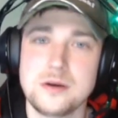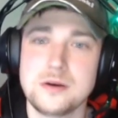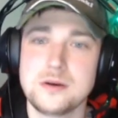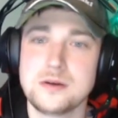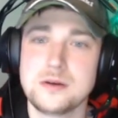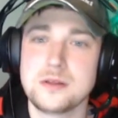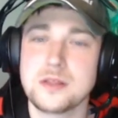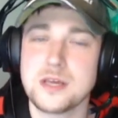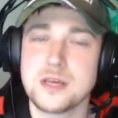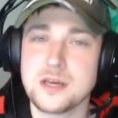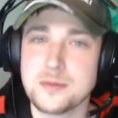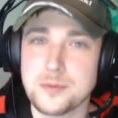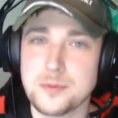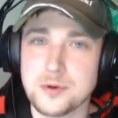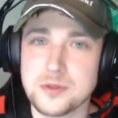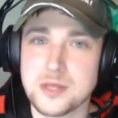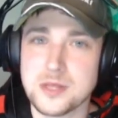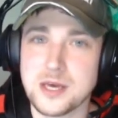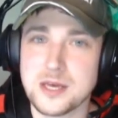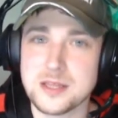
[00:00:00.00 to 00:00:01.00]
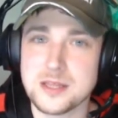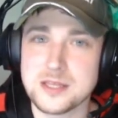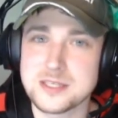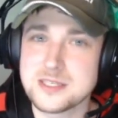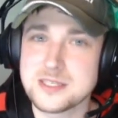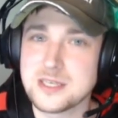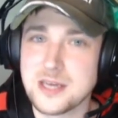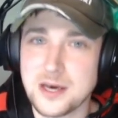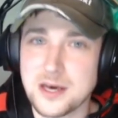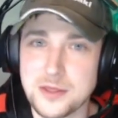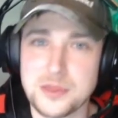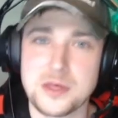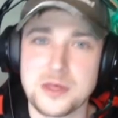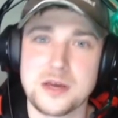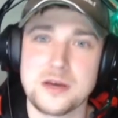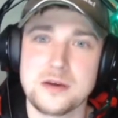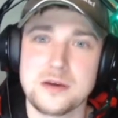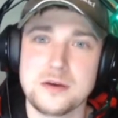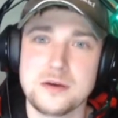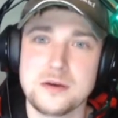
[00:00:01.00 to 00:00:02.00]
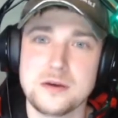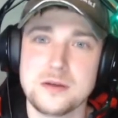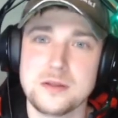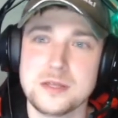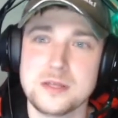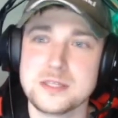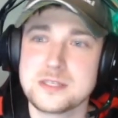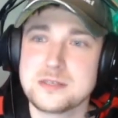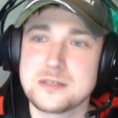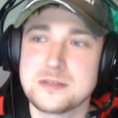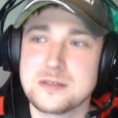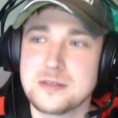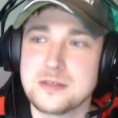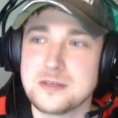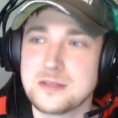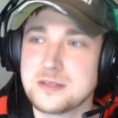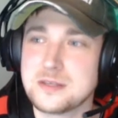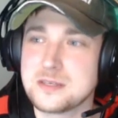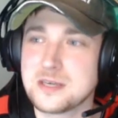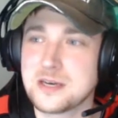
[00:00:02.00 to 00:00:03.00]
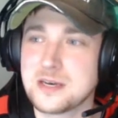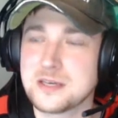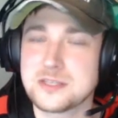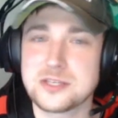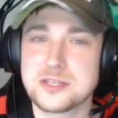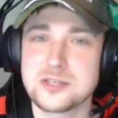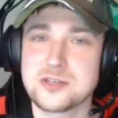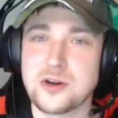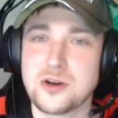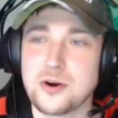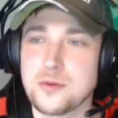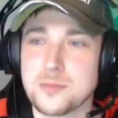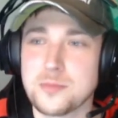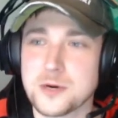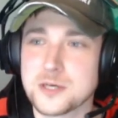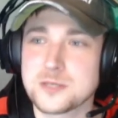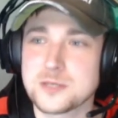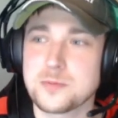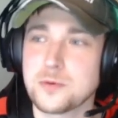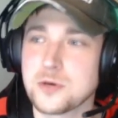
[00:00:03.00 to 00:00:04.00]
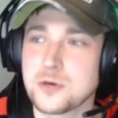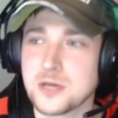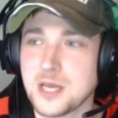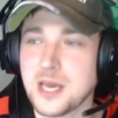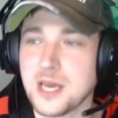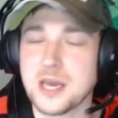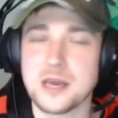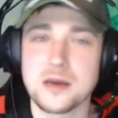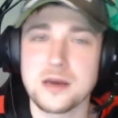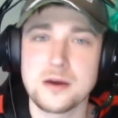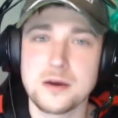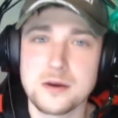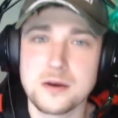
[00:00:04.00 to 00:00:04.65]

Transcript: Think about that. That's nothing. It's like a Starbucks per day